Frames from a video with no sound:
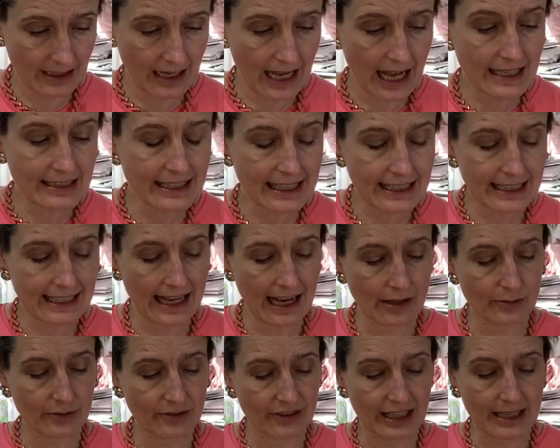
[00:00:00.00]
As he
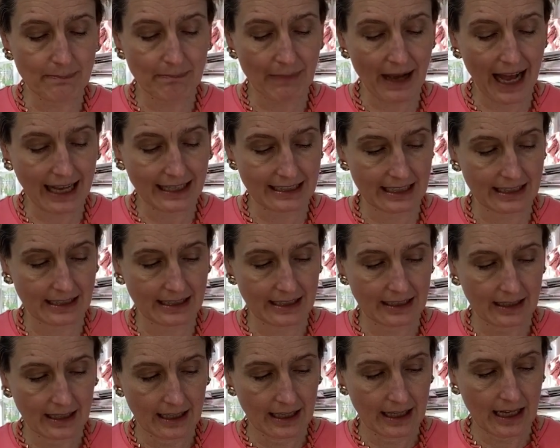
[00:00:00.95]
yelled, he patted
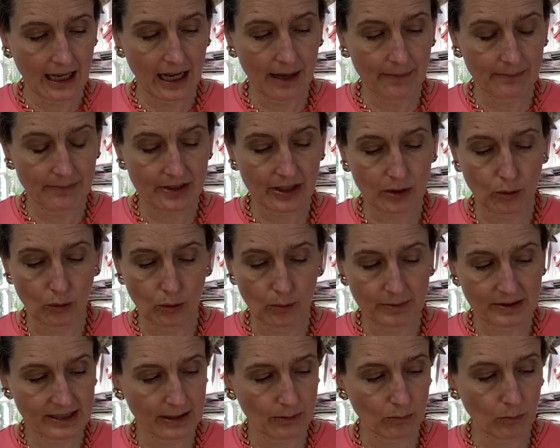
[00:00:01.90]
the
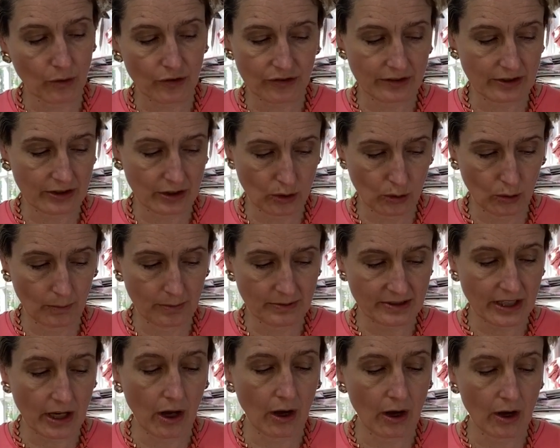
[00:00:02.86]
corpse that wasn't a
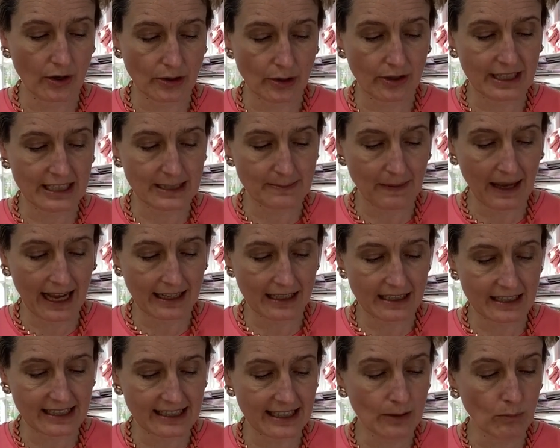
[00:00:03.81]
corpse hard on its back.
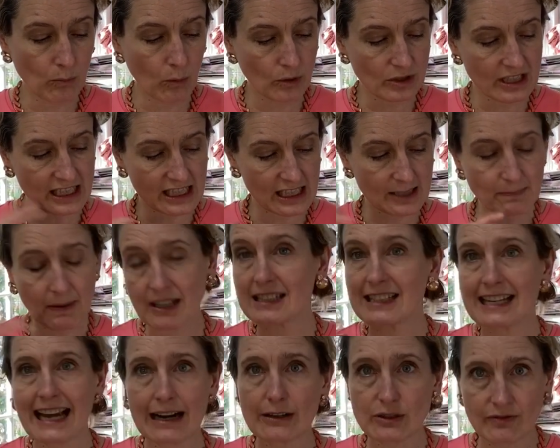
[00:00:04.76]
Seawater
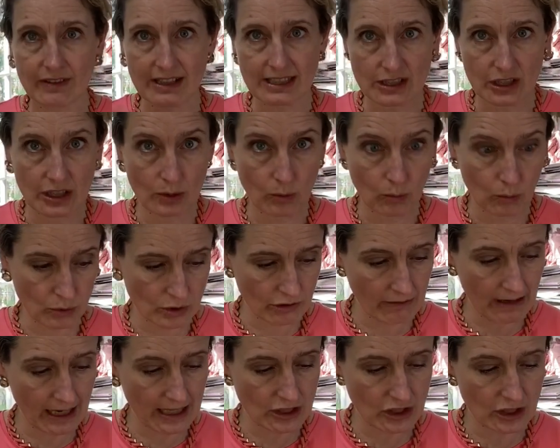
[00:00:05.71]
spattered out of it in all
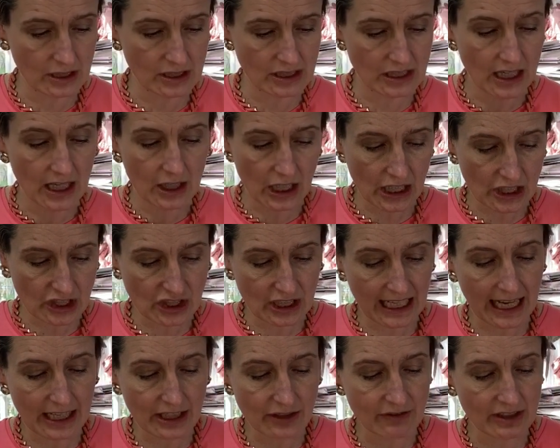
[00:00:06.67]
directions,
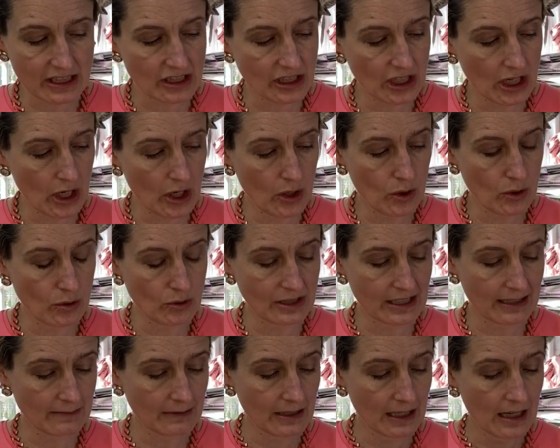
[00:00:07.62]
gushing out of its nose
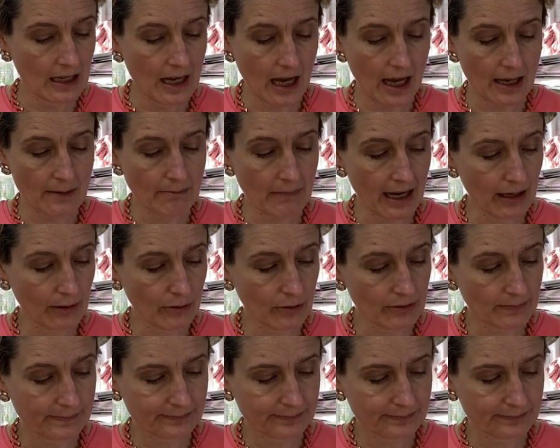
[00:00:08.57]
and mouth.